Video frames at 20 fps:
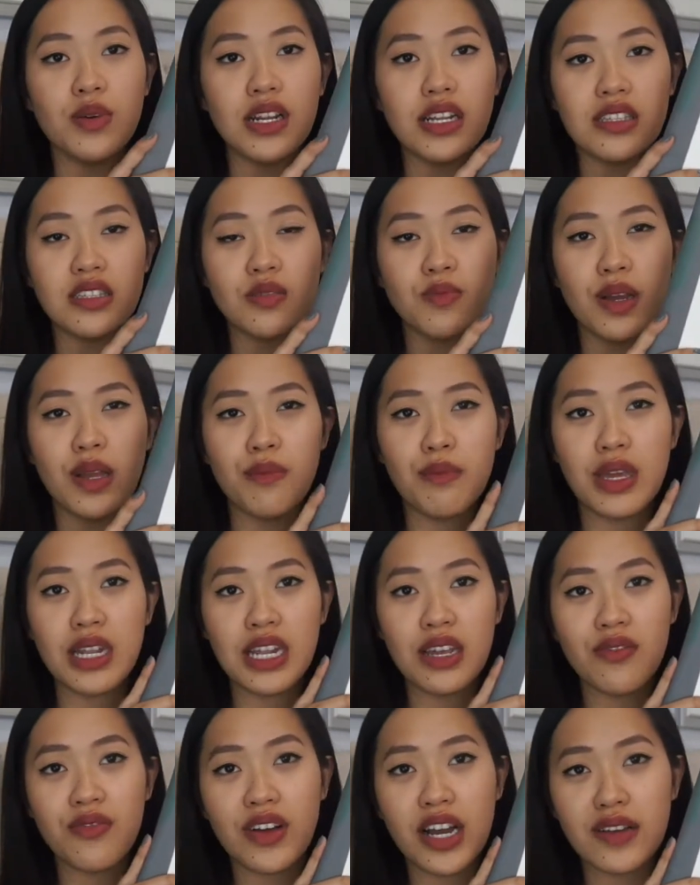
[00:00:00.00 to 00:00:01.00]
but it's my
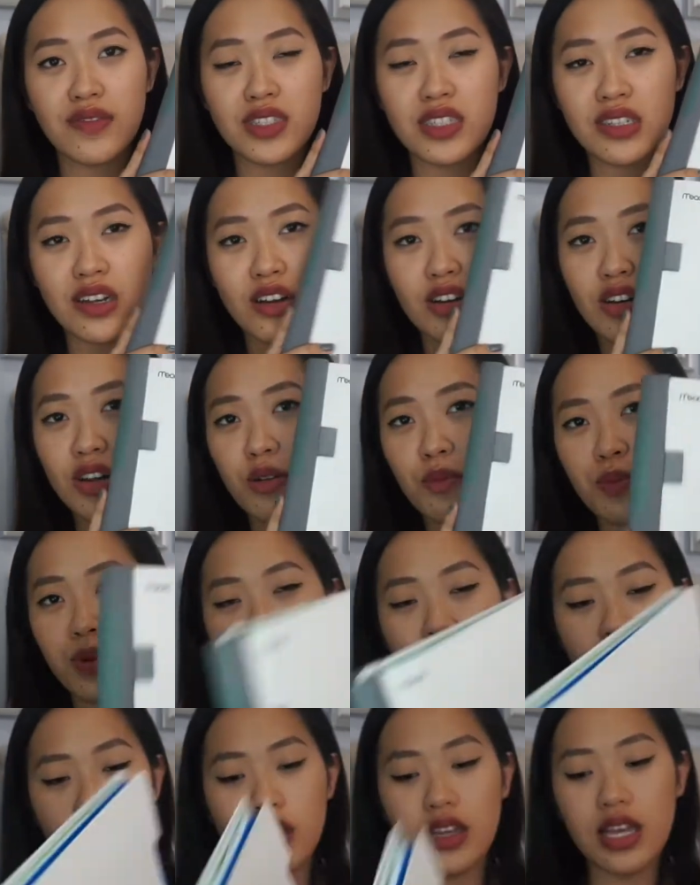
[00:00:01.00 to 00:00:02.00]
mini 5-star
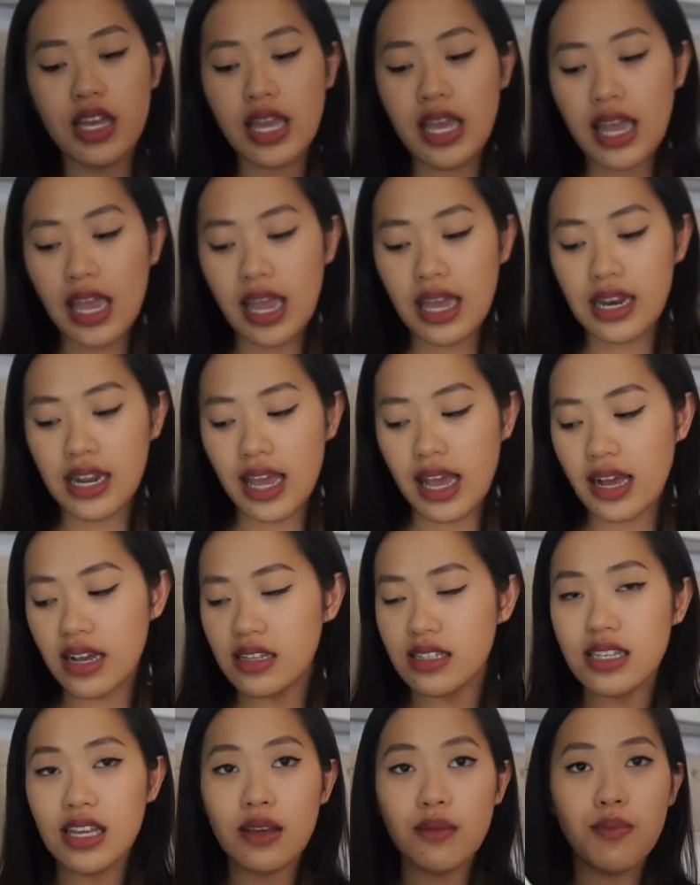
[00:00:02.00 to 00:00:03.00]
notebook. And it
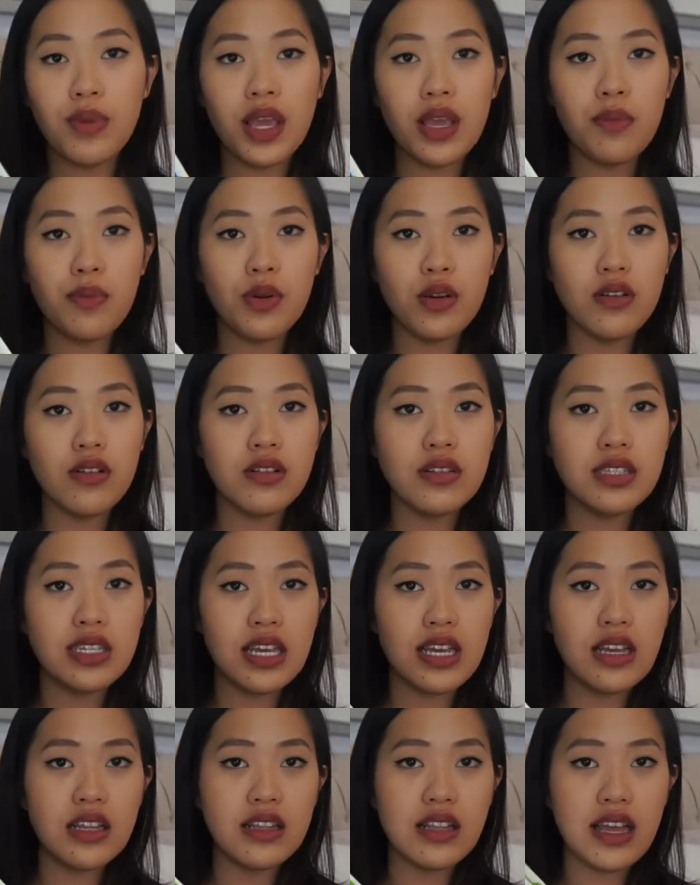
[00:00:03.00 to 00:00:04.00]
has like papers
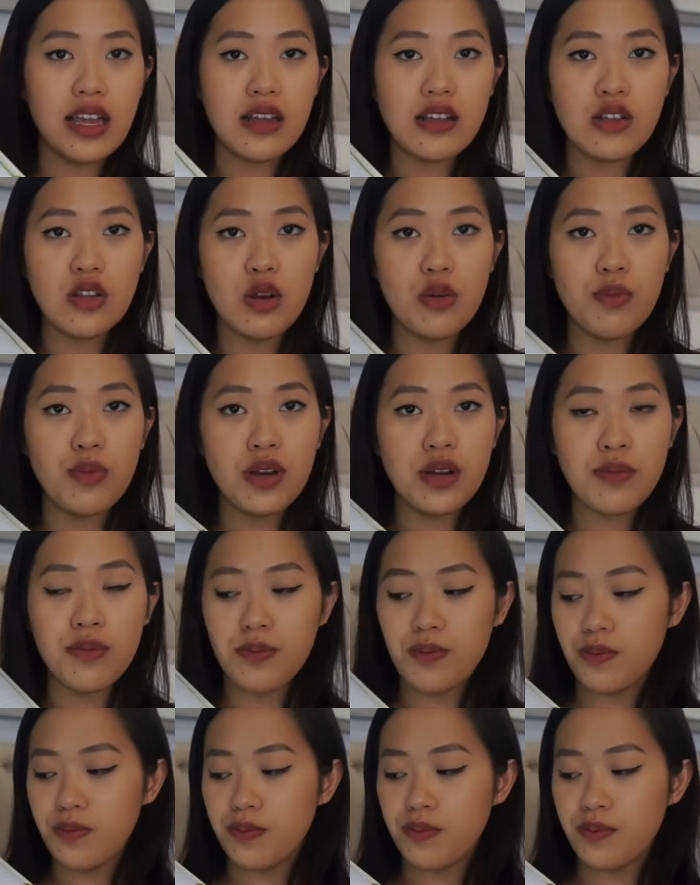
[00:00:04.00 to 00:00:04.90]
and like notebook